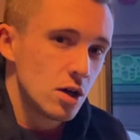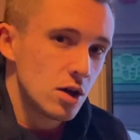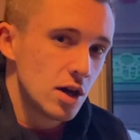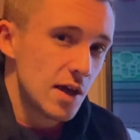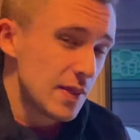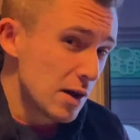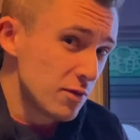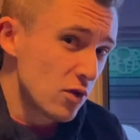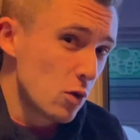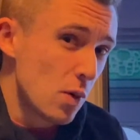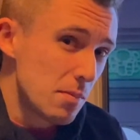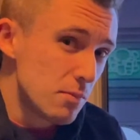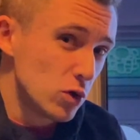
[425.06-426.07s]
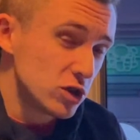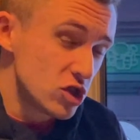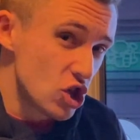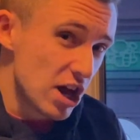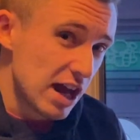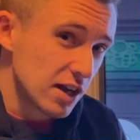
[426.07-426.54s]
And now we've got one more to
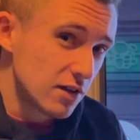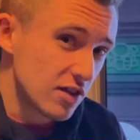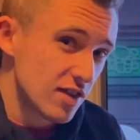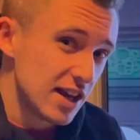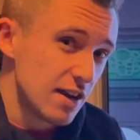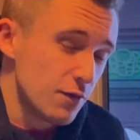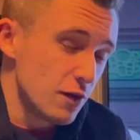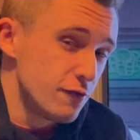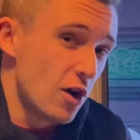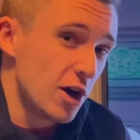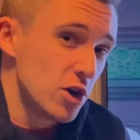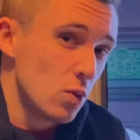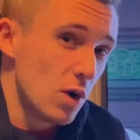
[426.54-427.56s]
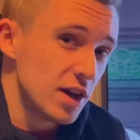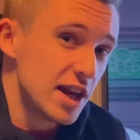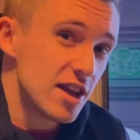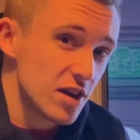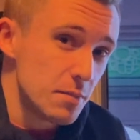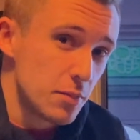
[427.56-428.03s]
check to see if the final one is
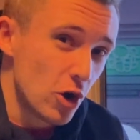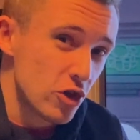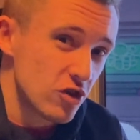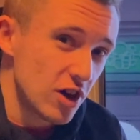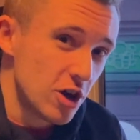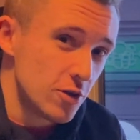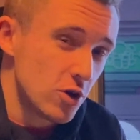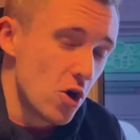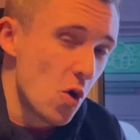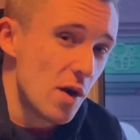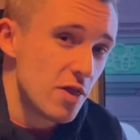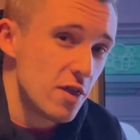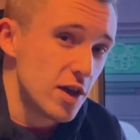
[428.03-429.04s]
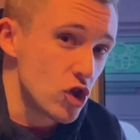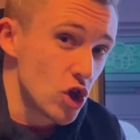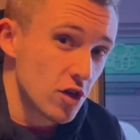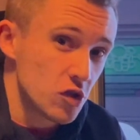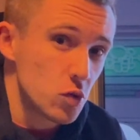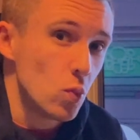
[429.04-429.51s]
an imposter or whether there's
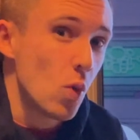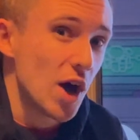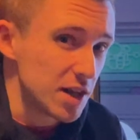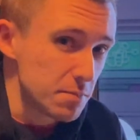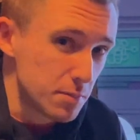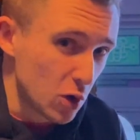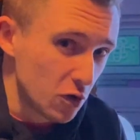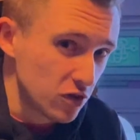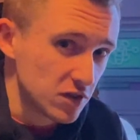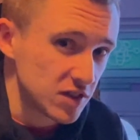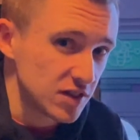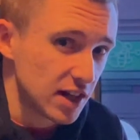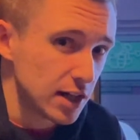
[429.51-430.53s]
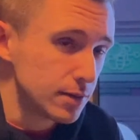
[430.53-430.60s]
just one imposter today.